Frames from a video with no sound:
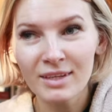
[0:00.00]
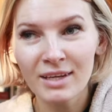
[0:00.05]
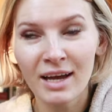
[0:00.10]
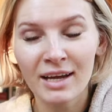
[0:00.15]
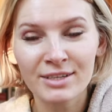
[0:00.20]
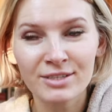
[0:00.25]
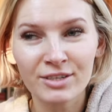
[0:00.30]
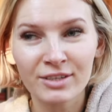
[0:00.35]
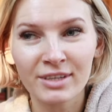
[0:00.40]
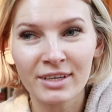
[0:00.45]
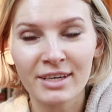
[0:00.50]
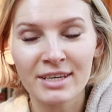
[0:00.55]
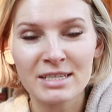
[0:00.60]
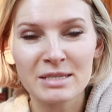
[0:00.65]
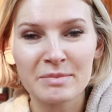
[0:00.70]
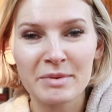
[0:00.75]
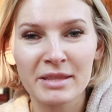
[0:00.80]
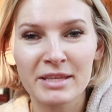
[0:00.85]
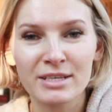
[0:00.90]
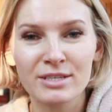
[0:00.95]
I took the kids
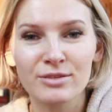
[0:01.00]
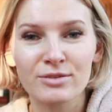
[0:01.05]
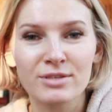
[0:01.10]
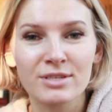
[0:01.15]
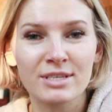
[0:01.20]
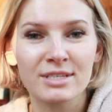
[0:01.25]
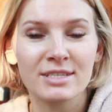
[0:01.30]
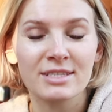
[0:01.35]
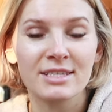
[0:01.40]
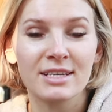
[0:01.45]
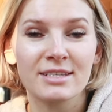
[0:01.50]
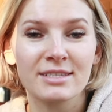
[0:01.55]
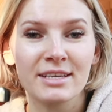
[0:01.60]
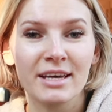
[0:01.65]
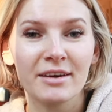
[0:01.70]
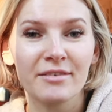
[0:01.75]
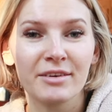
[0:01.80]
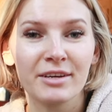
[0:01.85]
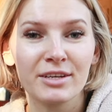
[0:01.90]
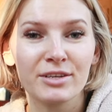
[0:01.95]
bathing suits because it says they
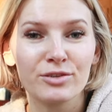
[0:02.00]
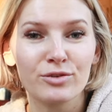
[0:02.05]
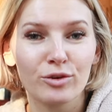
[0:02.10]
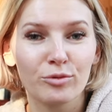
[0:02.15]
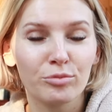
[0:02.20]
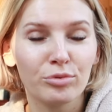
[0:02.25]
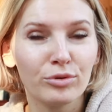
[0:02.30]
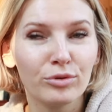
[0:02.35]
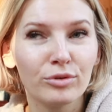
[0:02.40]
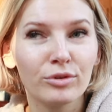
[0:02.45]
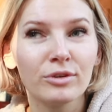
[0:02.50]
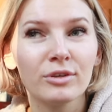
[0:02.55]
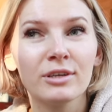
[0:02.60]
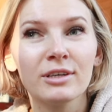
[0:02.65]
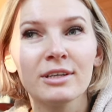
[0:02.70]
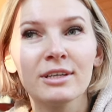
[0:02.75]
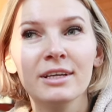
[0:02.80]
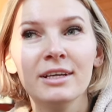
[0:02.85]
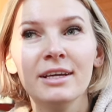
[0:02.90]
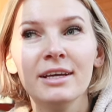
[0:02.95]
have an indoor
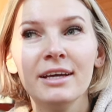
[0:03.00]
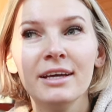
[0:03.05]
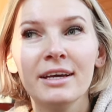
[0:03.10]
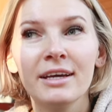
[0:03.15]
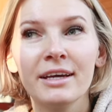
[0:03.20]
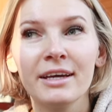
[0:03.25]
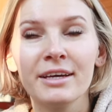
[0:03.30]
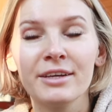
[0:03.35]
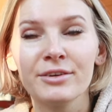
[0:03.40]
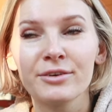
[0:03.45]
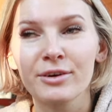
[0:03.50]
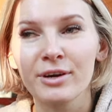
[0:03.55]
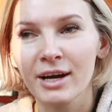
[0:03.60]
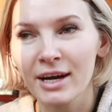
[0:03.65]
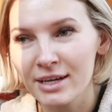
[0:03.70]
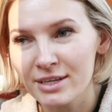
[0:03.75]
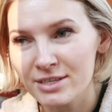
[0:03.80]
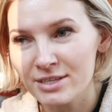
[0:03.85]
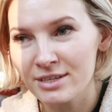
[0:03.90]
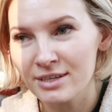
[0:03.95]
pool, indoor
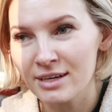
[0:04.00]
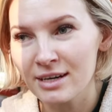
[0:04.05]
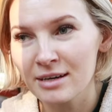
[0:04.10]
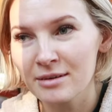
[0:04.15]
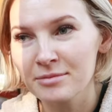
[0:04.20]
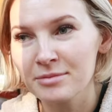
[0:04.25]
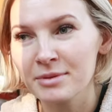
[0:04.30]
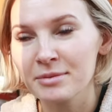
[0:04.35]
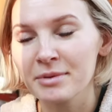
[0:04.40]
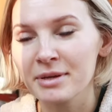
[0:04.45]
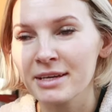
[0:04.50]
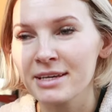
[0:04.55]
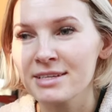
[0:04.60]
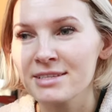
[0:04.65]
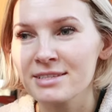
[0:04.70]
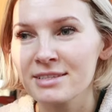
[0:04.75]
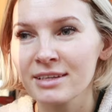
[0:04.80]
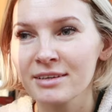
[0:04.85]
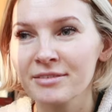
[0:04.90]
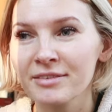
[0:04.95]
hot tub. My
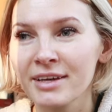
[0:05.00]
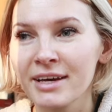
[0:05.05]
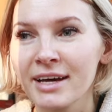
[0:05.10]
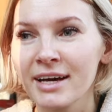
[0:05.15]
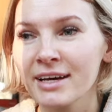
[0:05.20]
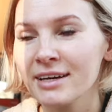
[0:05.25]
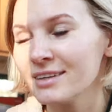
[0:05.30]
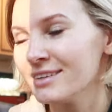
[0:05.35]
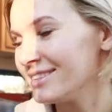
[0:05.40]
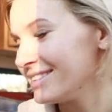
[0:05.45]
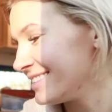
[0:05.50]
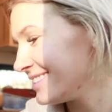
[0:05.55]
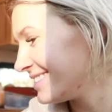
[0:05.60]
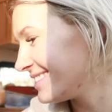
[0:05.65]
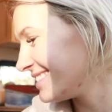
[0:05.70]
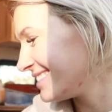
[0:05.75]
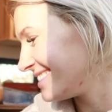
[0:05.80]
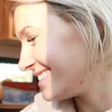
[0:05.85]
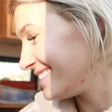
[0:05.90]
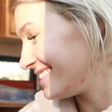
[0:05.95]
kids love that.
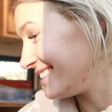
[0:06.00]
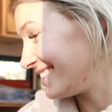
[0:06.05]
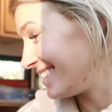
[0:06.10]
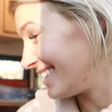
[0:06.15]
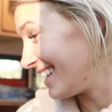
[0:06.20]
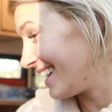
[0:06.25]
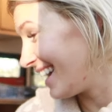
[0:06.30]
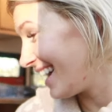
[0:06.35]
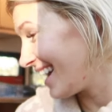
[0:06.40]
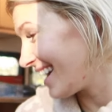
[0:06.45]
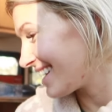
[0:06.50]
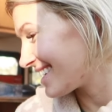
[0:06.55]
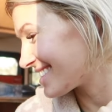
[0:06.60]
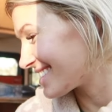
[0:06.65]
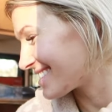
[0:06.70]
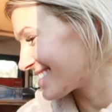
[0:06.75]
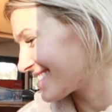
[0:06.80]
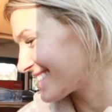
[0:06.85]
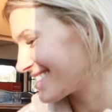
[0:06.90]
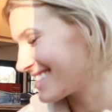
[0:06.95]
Yes.
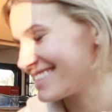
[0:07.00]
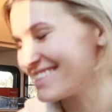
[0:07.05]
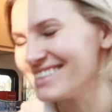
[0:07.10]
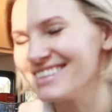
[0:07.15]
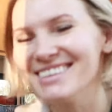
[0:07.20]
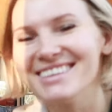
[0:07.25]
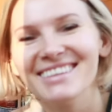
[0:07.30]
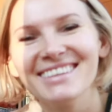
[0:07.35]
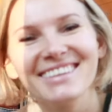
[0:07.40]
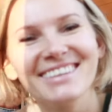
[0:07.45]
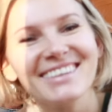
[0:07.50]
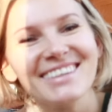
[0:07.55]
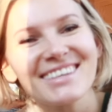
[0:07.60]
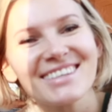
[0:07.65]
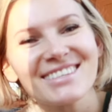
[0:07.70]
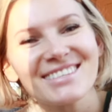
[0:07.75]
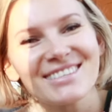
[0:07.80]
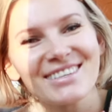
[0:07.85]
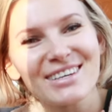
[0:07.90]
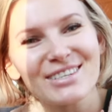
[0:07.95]

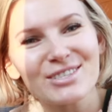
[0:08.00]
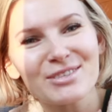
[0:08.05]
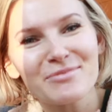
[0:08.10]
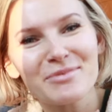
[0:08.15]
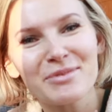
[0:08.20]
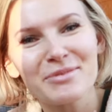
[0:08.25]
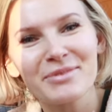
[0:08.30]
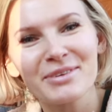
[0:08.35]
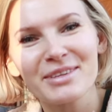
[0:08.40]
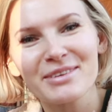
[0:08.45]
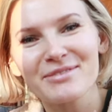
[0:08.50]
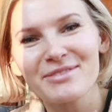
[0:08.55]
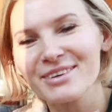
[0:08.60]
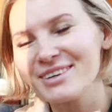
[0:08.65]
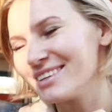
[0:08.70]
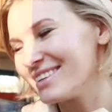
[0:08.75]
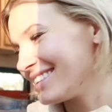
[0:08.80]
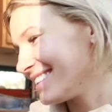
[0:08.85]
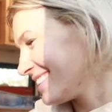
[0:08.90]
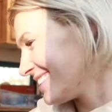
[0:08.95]
So that should be really
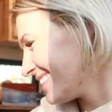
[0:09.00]
fun.